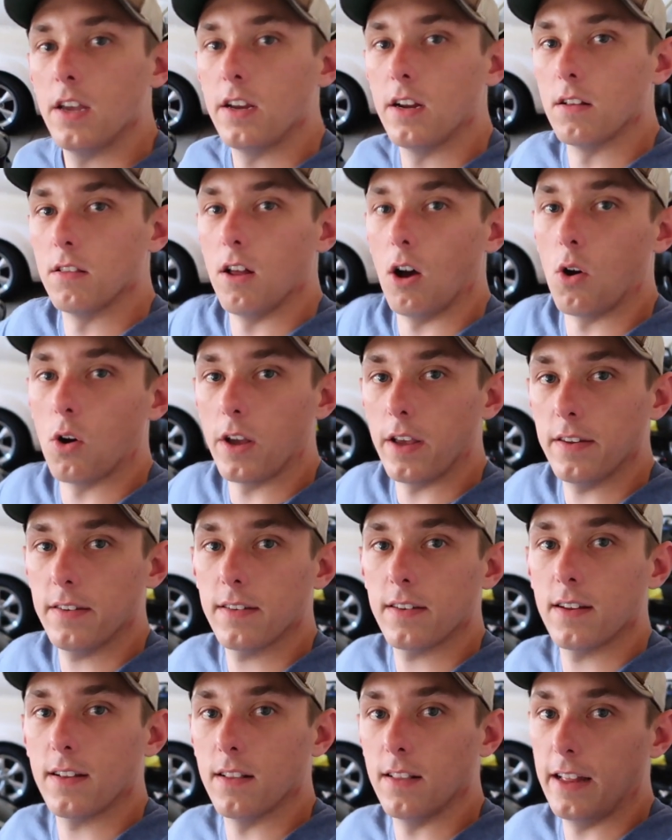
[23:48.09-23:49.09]
your
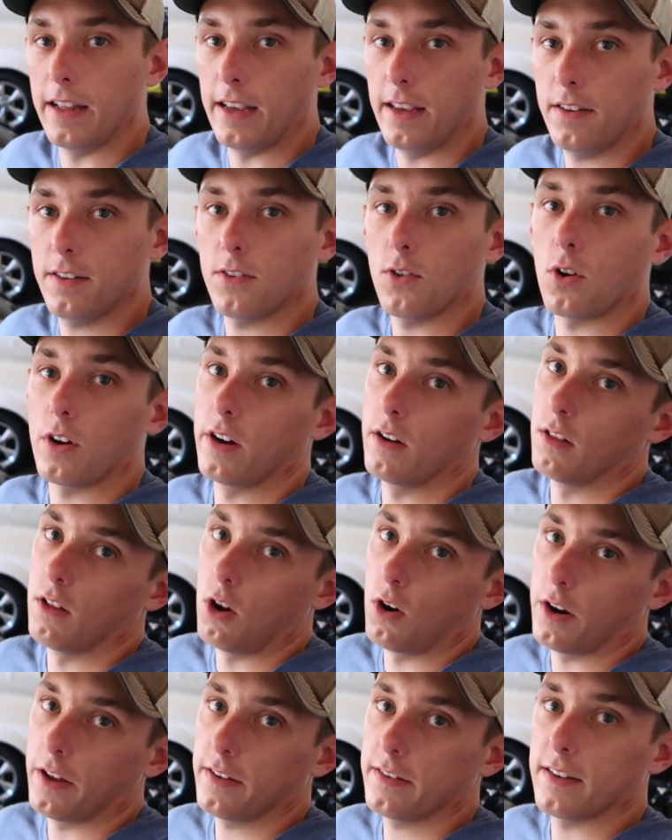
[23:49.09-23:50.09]
Lotus Elise or your
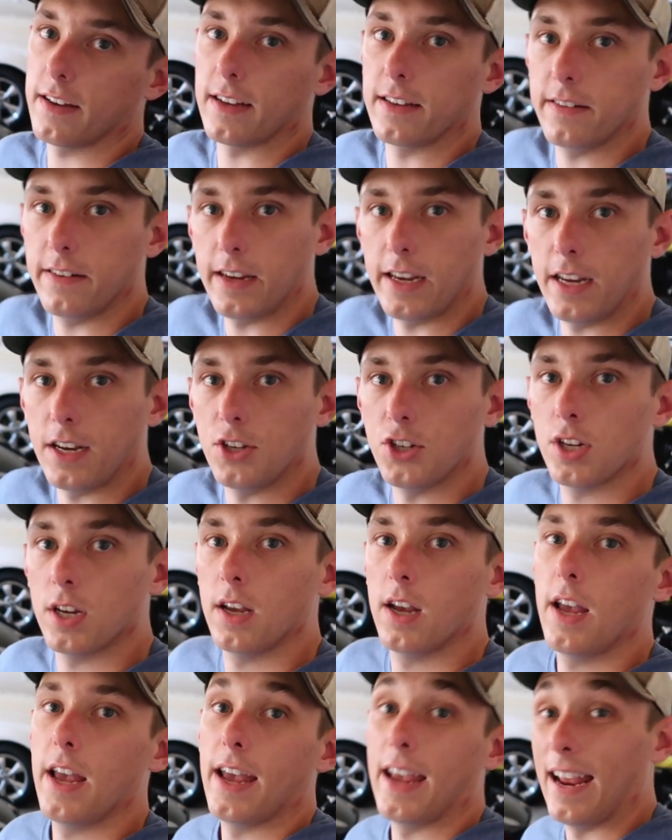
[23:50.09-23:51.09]
Lotus EXIGE.
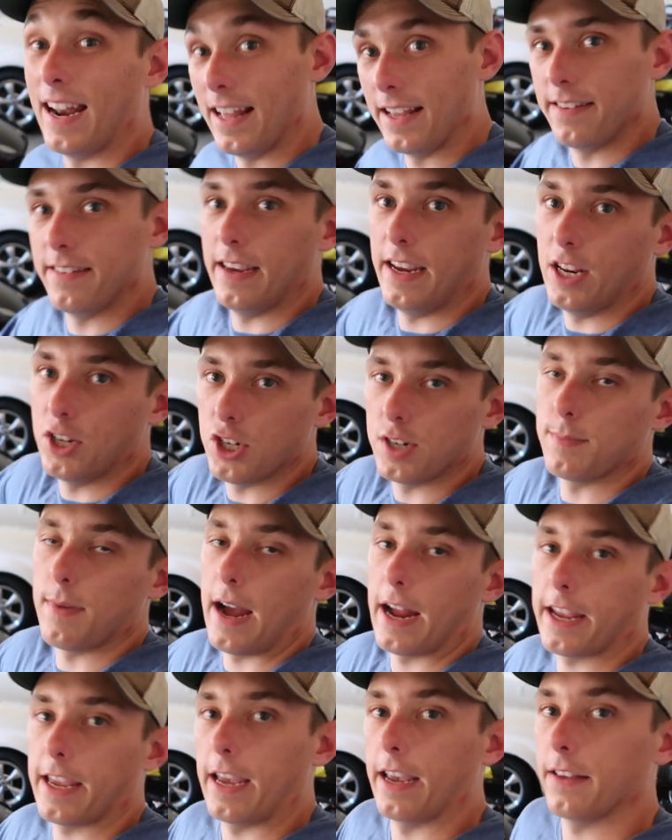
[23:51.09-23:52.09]
An EXIGE in
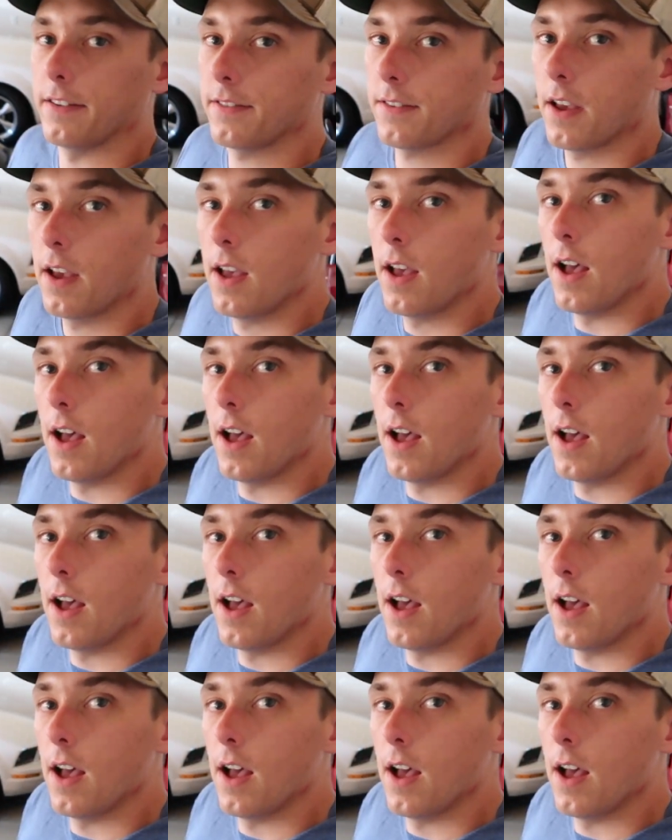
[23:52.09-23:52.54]
my case.